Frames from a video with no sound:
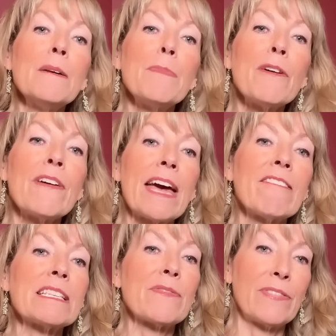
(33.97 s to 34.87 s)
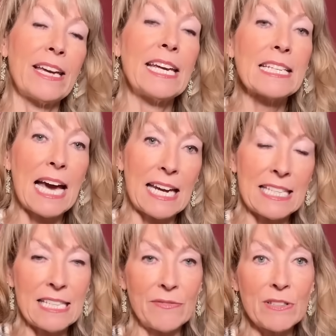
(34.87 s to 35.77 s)
Bovaer is a feed
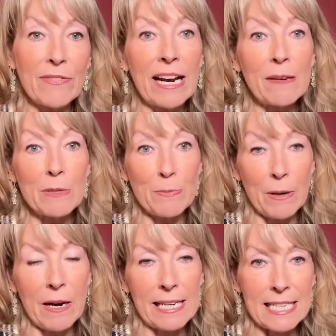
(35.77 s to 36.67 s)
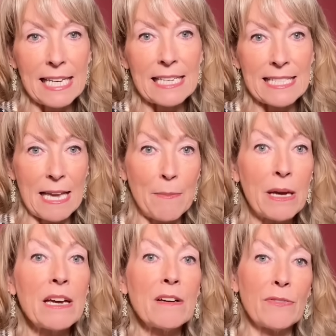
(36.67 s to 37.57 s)
additive developed by DSM
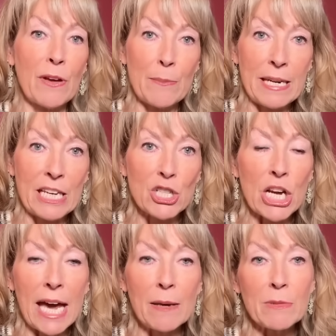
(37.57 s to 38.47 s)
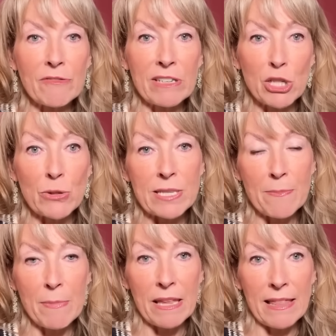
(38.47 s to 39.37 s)
Firmenich aimed at reducing
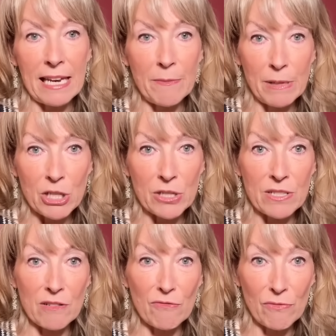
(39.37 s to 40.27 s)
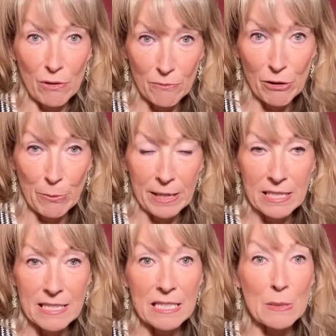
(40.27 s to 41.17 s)
methane emissions from
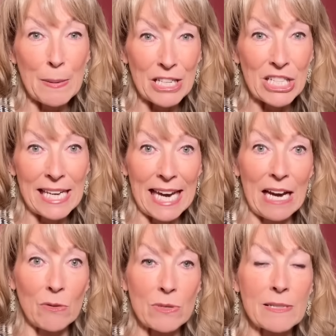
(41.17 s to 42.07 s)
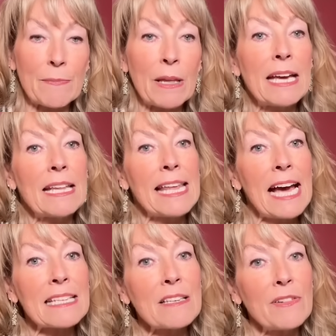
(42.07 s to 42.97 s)
ruminants, especially cows. The
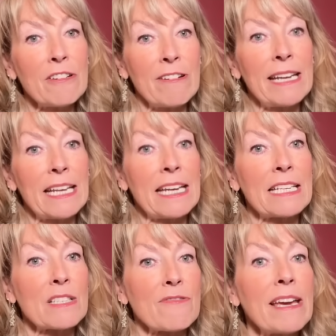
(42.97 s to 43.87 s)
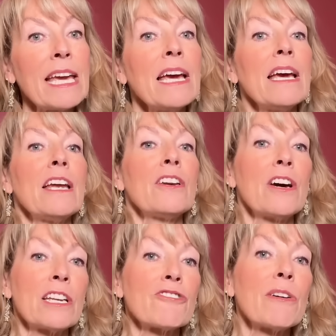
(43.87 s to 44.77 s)
active ingredient is
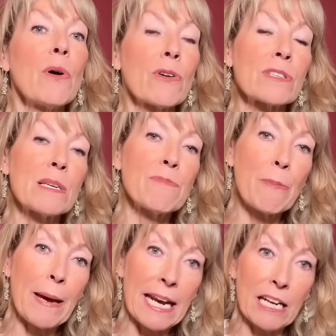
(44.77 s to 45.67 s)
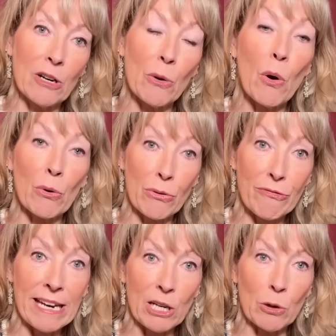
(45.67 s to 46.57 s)
3-nitrooxypropanolol, or
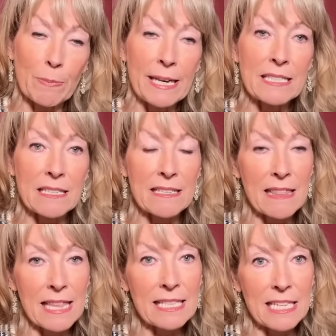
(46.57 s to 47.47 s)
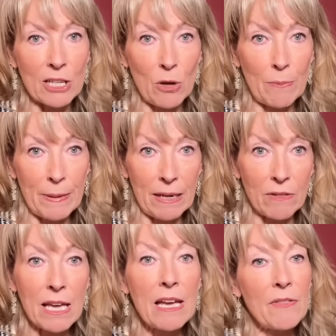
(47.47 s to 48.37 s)
3-NOP. It's a synthetic compound
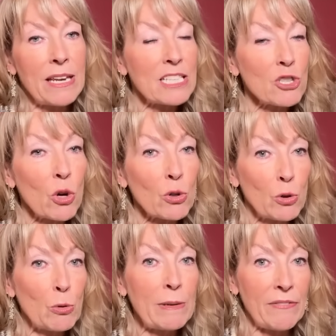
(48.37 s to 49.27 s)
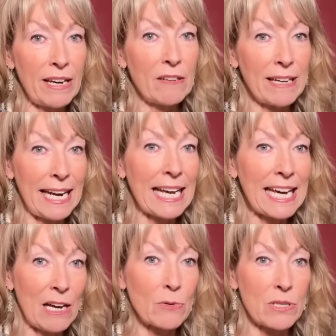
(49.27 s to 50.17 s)
that is not normally found in a
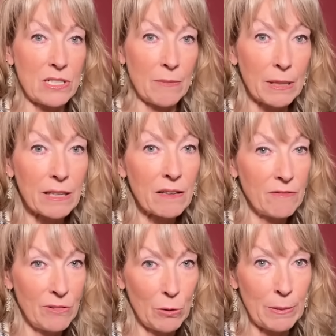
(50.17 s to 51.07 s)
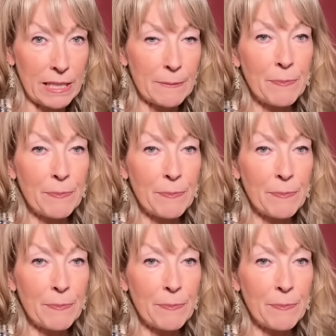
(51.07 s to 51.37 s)
cow's stomach, the rumen.